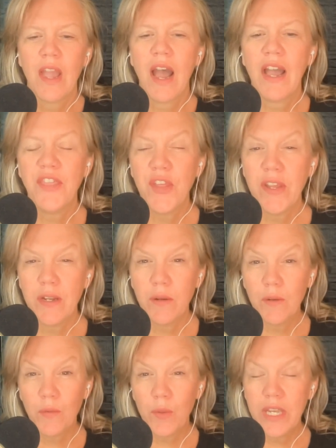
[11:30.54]
I think
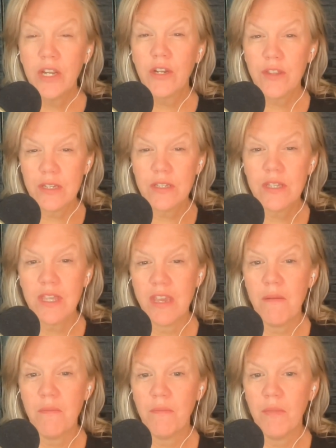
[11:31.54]
we hear this
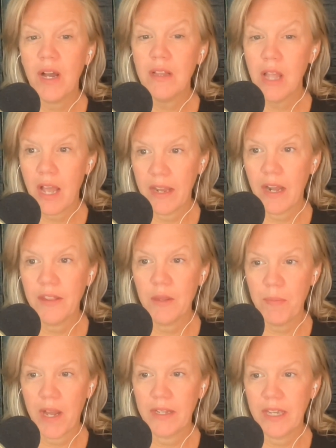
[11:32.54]
theme a lot on the
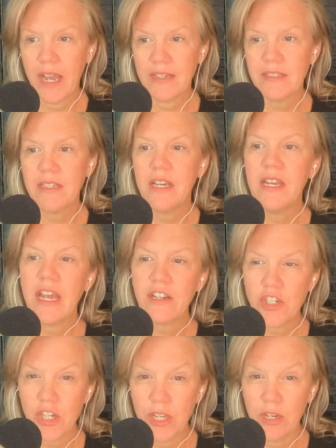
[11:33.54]
podcast:
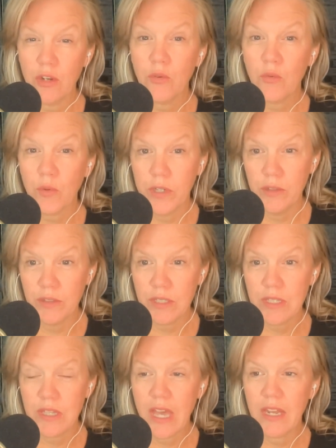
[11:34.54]
connection,
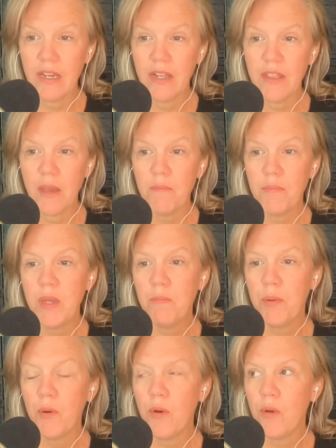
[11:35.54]
roots, that
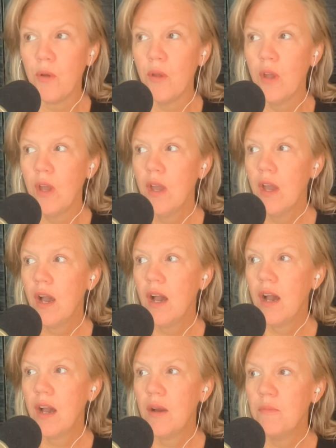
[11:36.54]
people
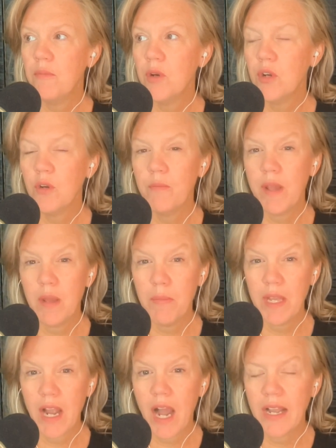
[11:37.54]
who
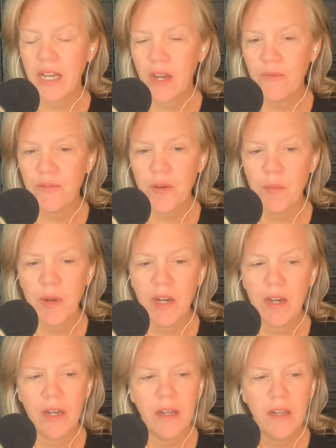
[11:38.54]
maybe, I come from
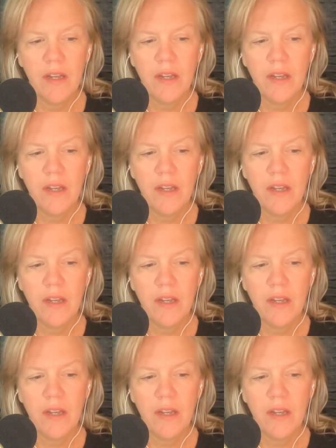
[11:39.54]
a